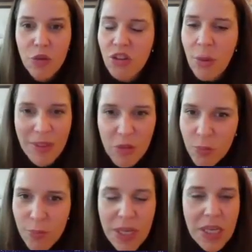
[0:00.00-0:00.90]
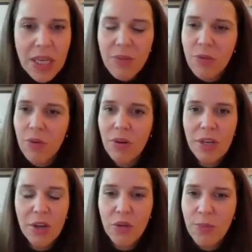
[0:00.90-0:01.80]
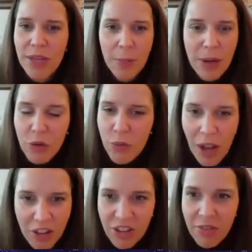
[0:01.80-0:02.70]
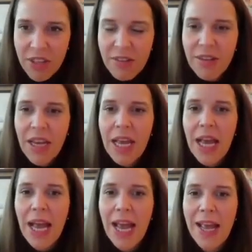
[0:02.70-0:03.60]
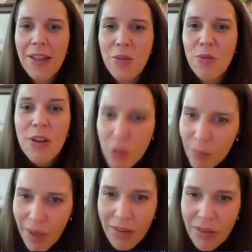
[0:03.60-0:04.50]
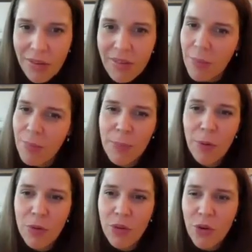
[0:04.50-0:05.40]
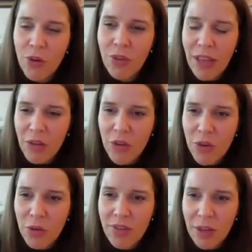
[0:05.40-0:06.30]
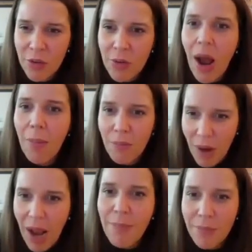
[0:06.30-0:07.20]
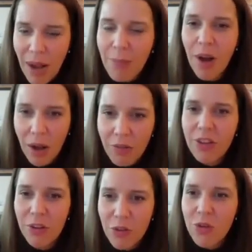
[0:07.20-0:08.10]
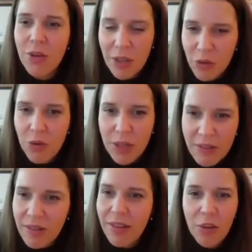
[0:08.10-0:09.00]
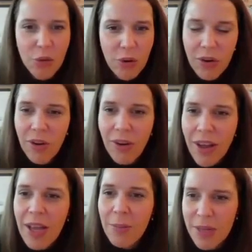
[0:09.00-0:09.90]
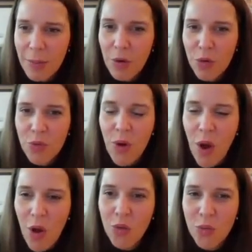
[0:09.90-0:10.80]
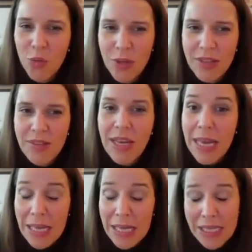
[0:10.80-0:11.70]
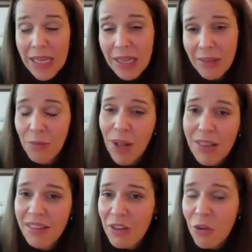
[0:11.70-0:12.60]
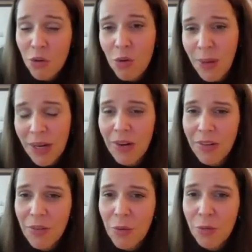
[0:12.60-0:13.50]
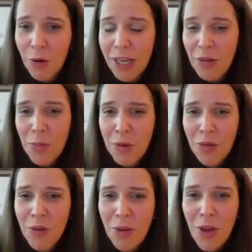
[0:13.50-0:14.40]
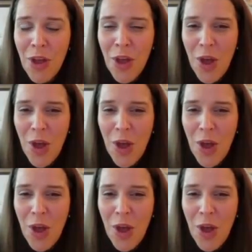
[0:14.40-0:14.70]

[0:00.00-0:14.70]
the job is too big, if you're going to be able to achieve it. And when your mentors and people know you tell you, I'm confident you can do it, that you're going to be able to do it, then, well, they know you better. So forget about your